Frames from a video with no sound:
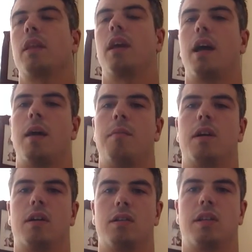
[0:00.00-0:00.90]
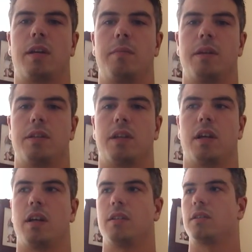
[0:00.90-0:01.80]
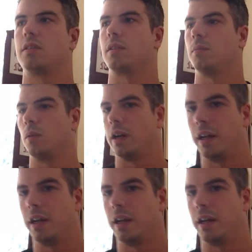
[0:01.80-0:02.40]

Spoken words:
I've got a tape measure somewhere